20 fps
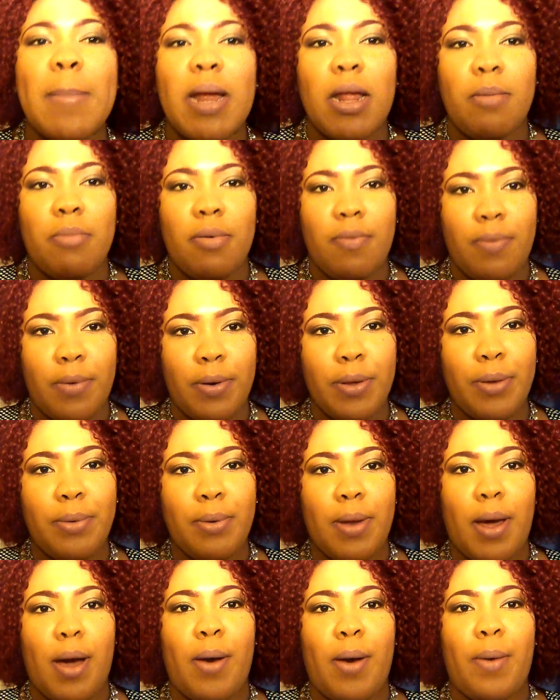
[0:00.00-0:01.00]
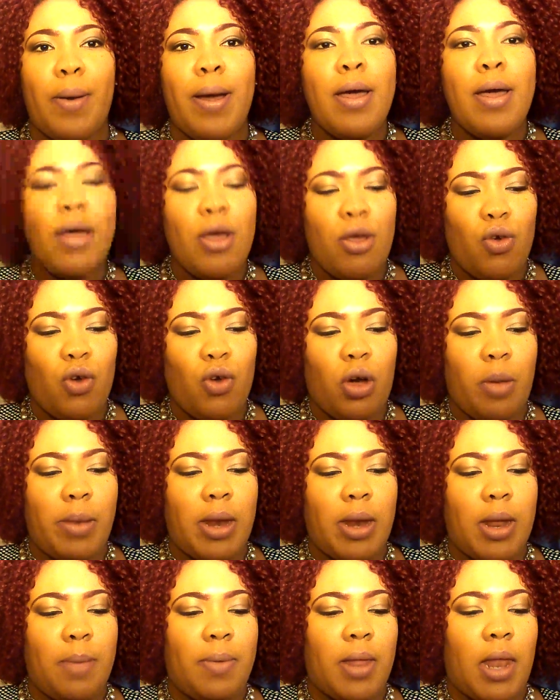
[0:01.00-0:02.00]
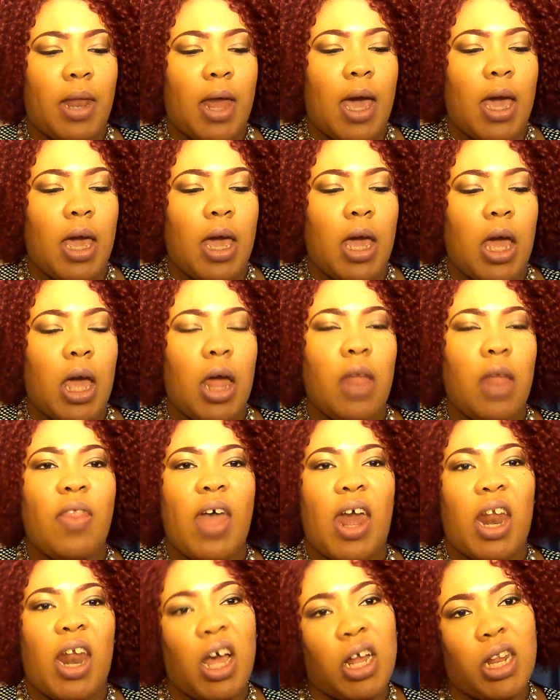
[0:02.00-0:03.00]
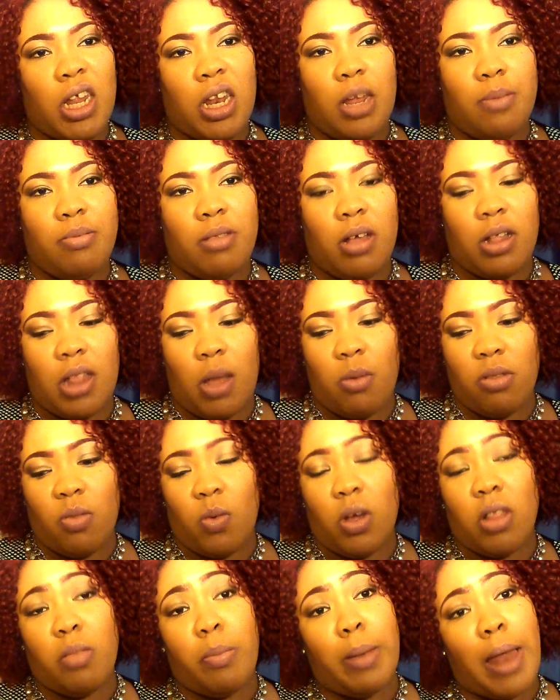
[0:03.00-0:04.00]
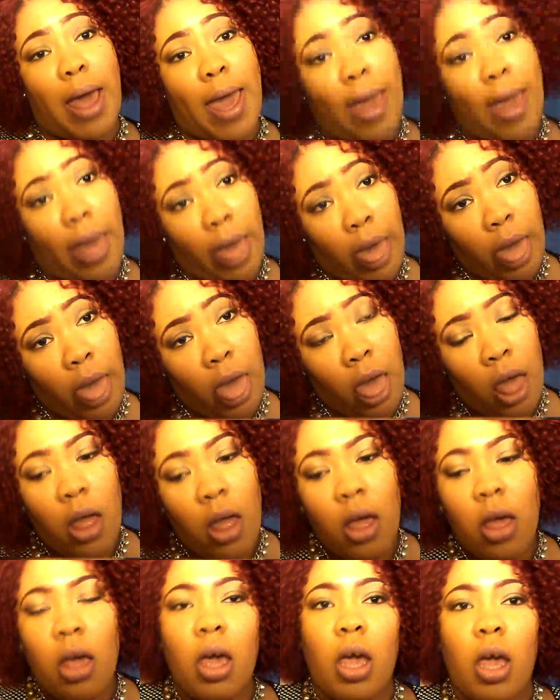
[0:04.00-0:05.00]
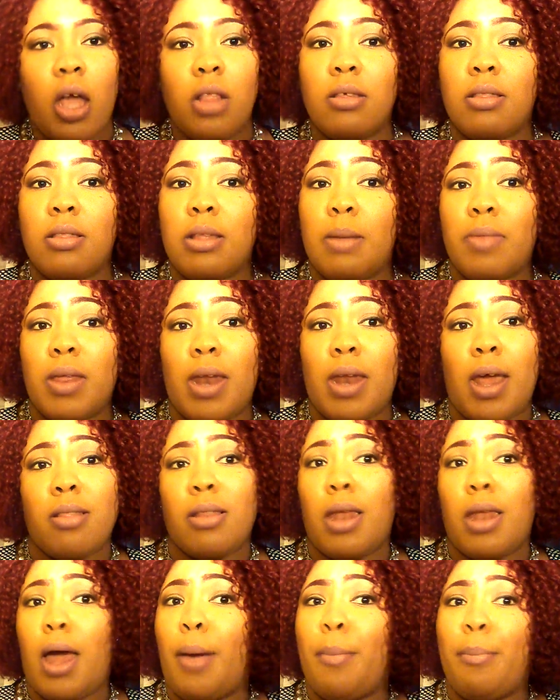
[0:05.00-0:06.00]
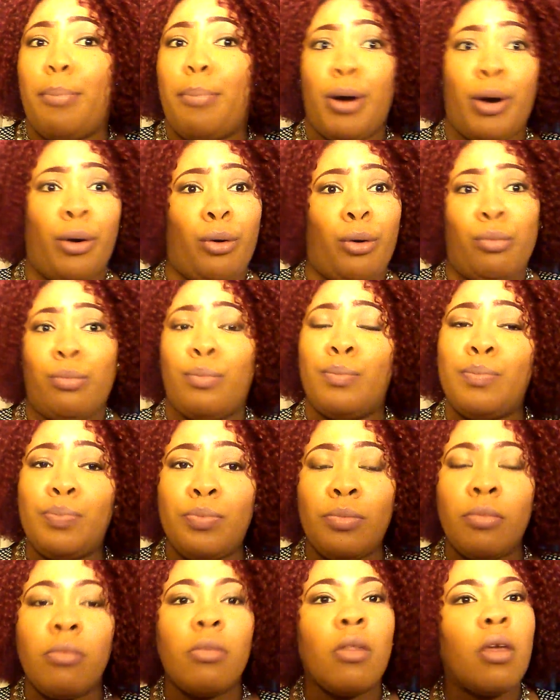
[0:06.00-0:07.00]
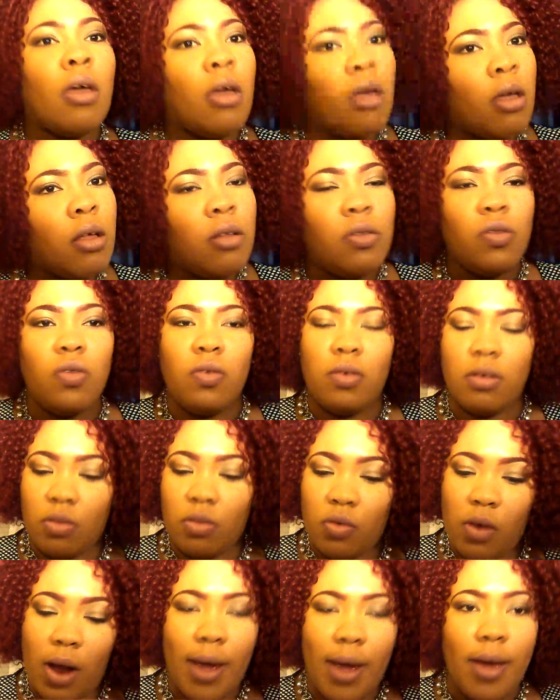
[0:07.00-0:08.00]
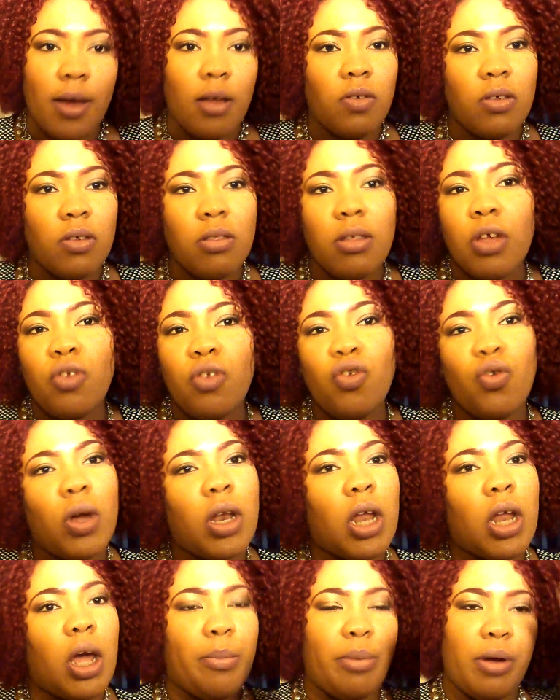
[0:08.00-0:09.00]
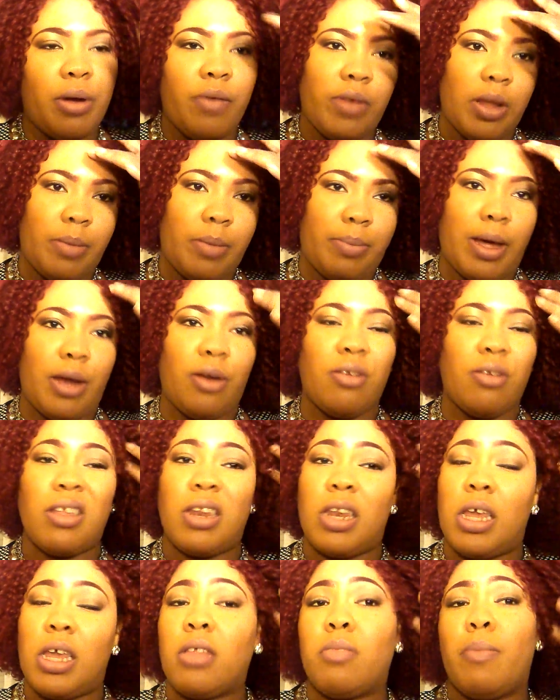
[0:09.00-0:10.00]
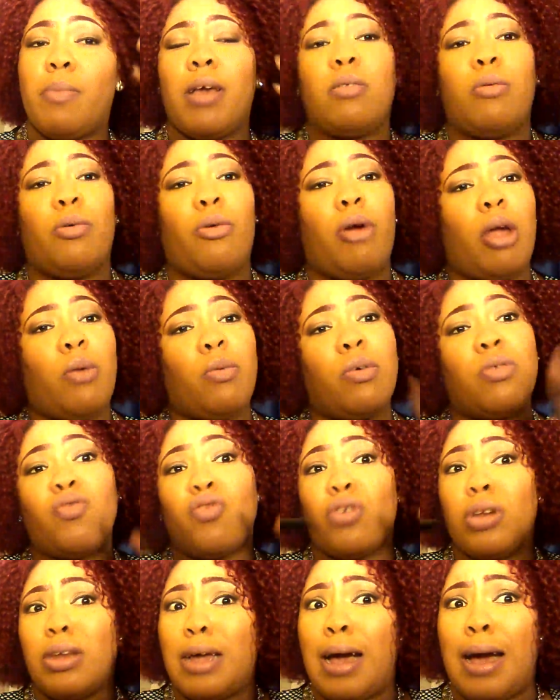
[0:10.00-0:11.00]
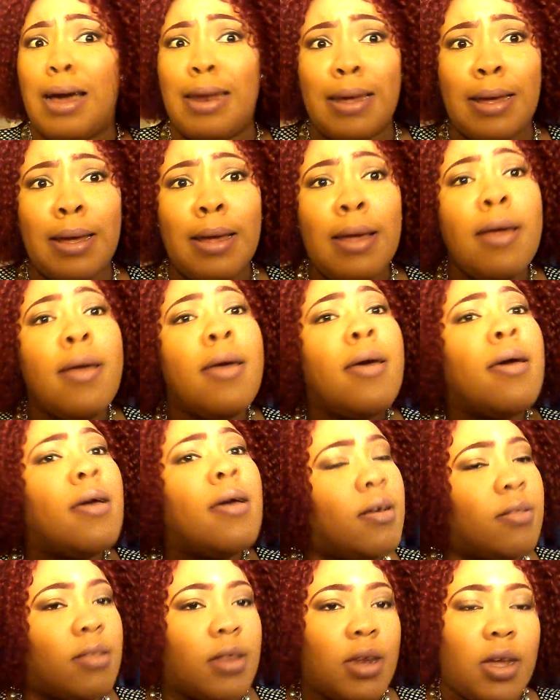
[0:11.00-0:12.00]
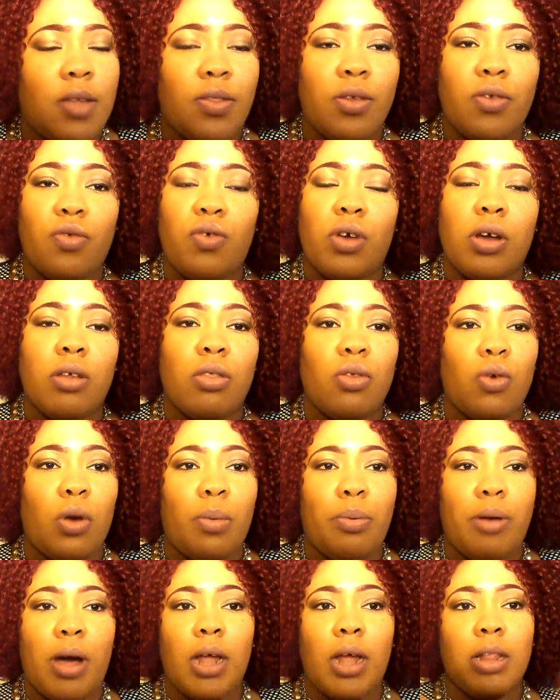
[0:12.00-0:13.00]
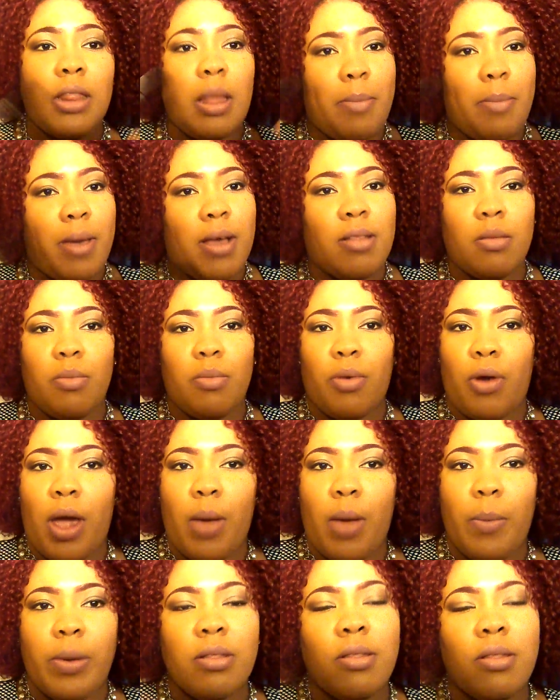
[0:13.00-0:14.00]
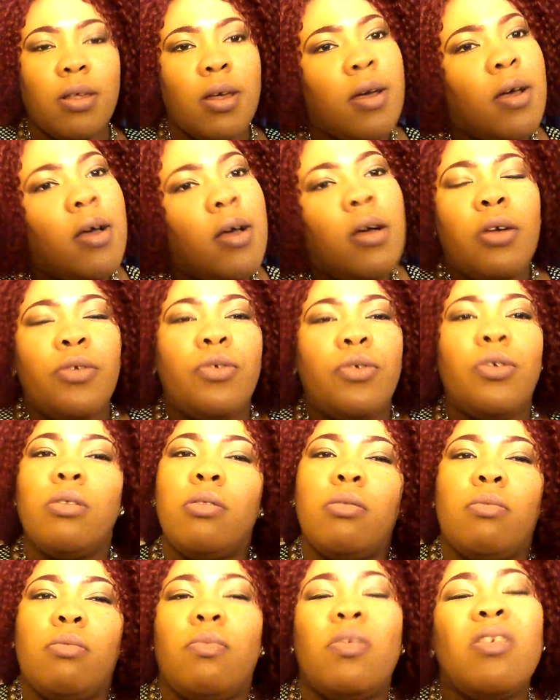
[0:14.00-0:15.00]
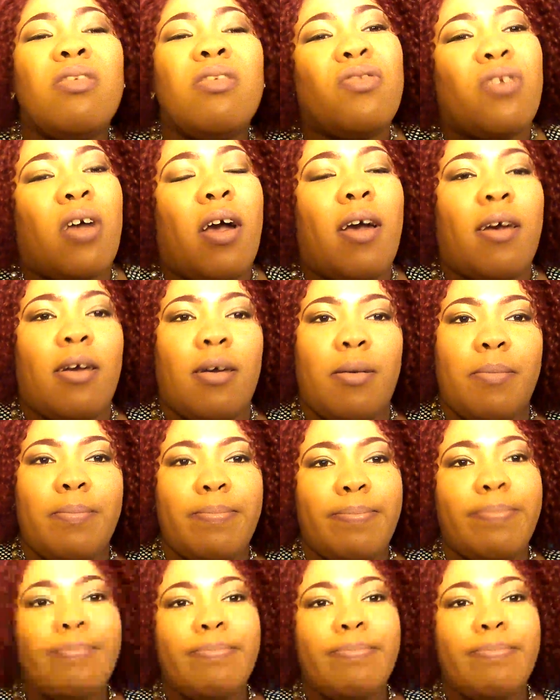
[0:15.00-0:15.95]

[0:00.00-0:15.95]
And before you know, you can manipulate that ugly lipstick that was once black into something that's like boom. Just try it. Just get you a number of lip liners. And NYX makes some great ones. Jordana is another drugstore product that makes some great ones. Just try it.